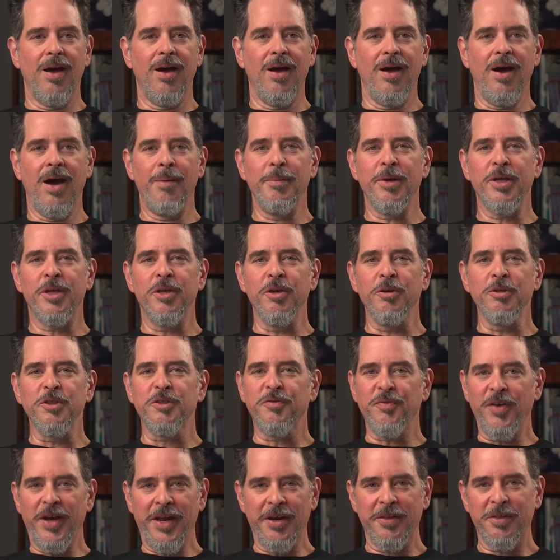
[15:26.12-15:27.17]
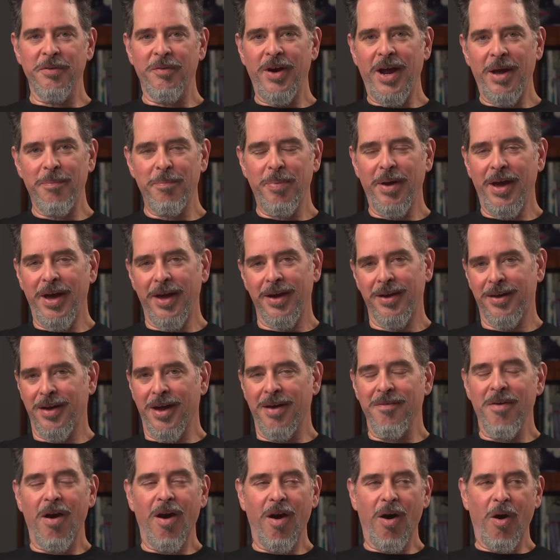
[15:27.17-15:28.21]
I'm a huge fan of the Rat Pack. I
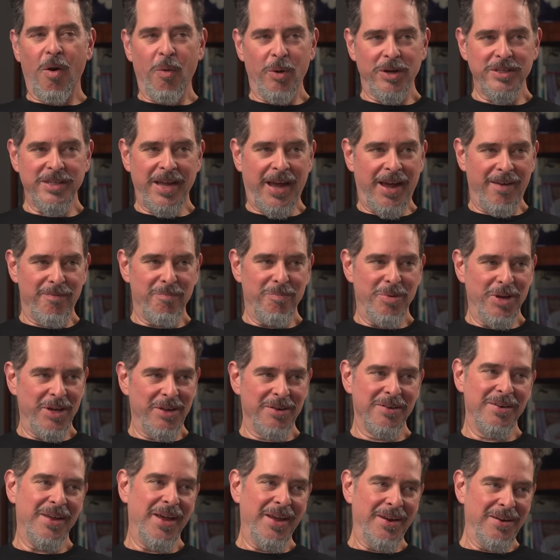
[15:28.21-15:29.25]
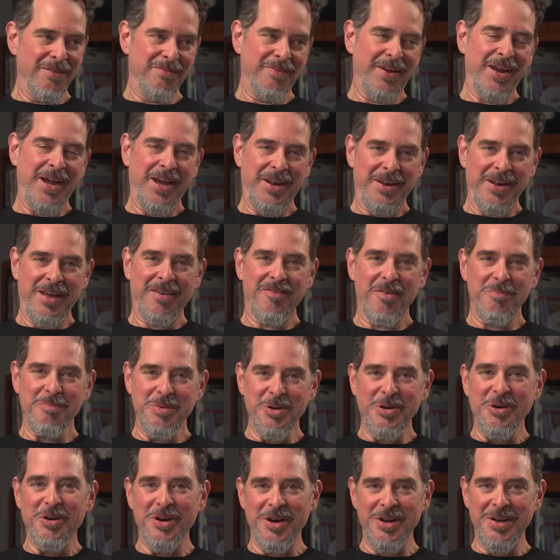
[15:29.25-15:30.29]
always have been. And if I had to have a
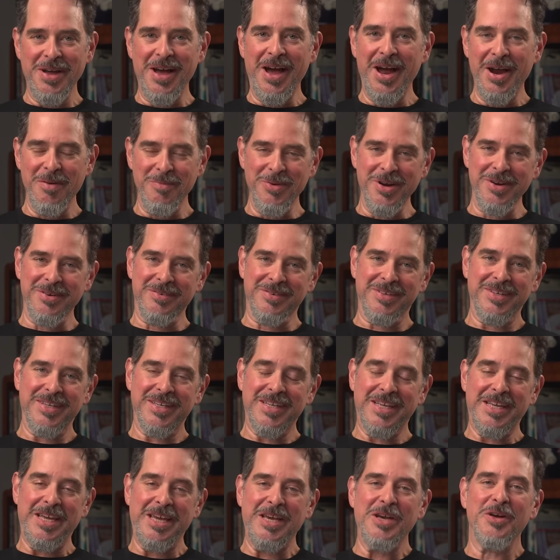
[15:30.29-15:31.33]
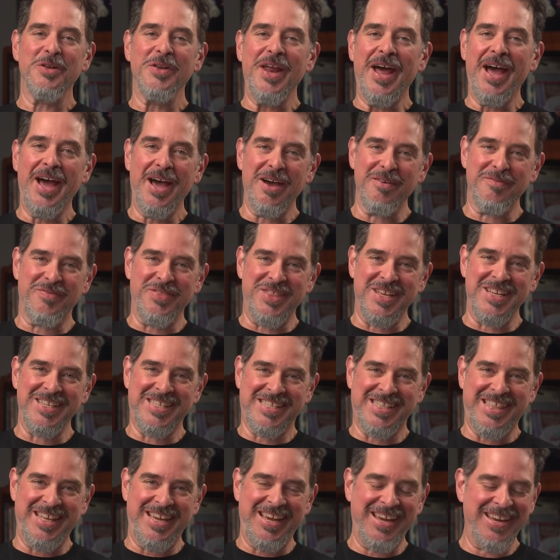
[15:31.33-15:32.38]
Miura, I would kill to have this
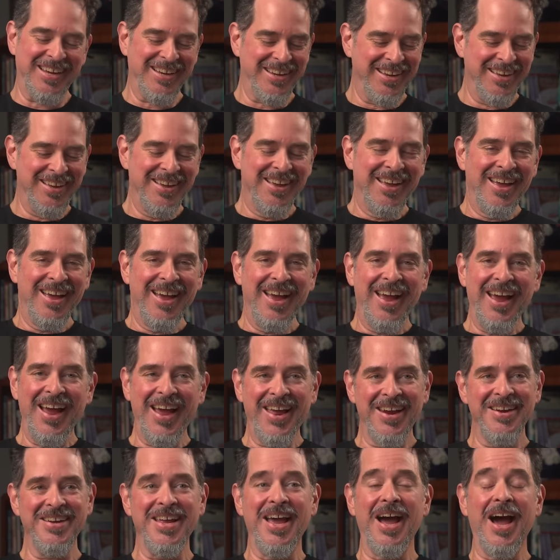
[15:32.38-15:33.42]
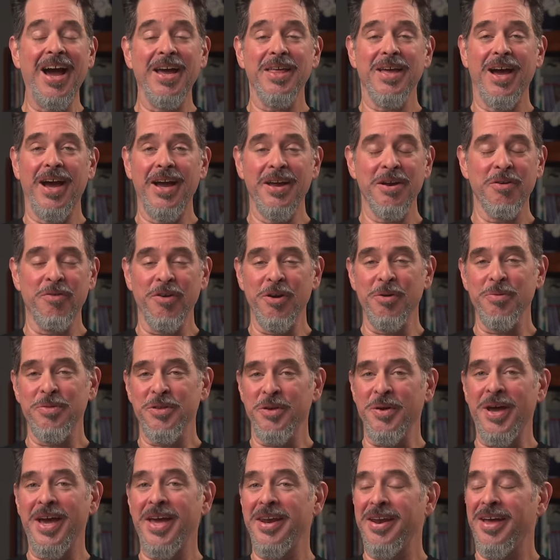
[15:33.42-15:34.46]
thing. And yeah, I agree with
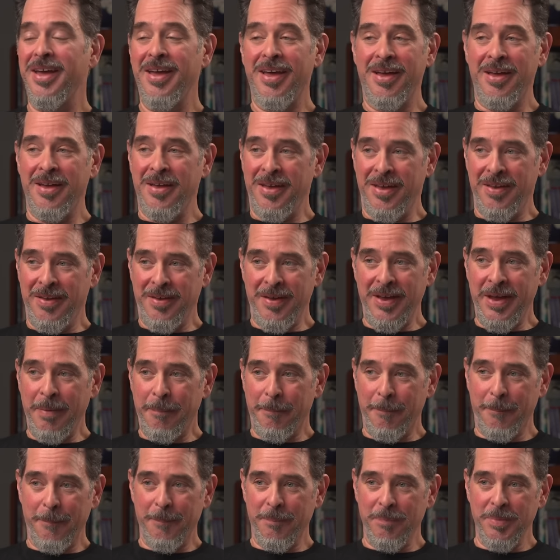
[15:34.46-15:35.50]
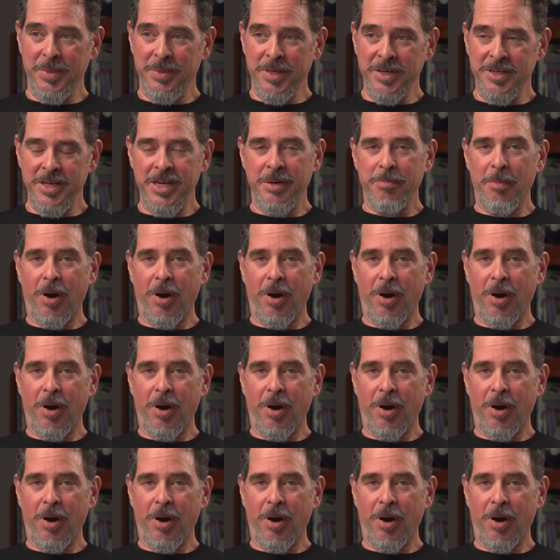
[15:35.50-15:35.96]
you, Ed. If the Dean